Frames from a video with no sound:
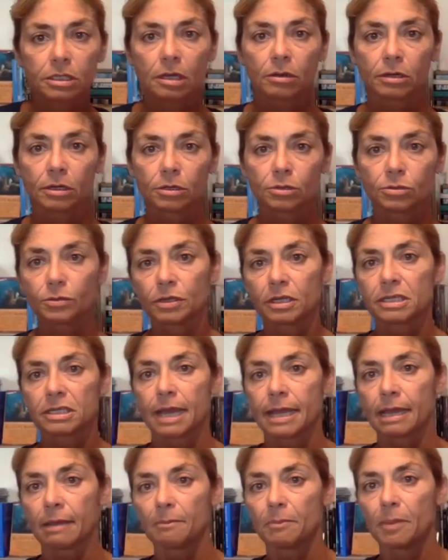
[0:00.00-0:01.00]
They're gonna do this
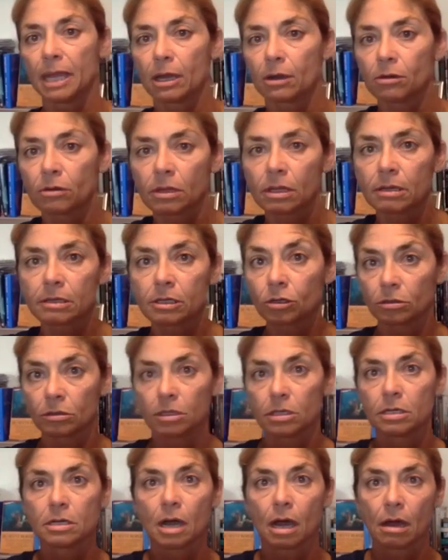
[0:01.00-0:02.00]
like a bear. Or
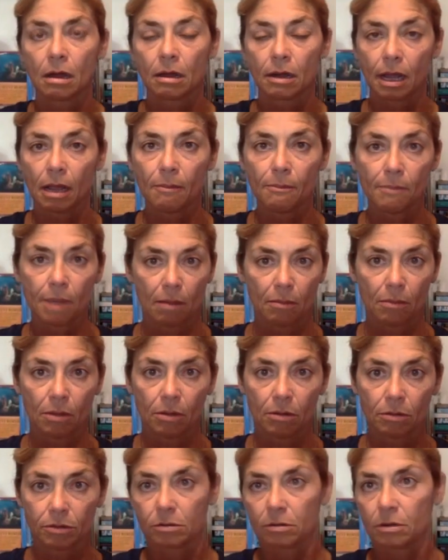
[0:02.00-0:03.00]
they're not a
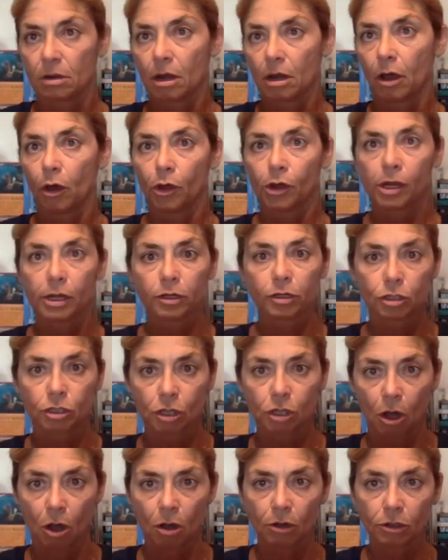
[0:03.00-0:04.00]
mammal. They're not a
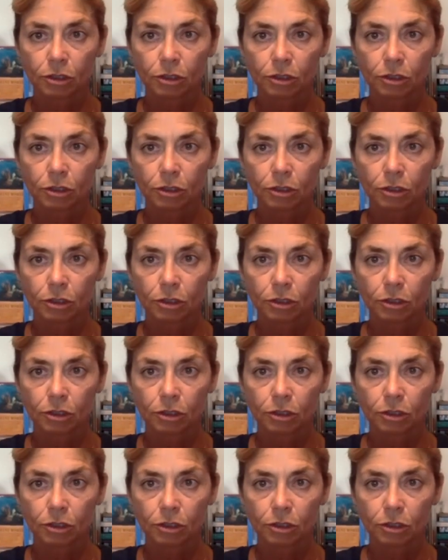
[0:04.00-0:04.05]
dog."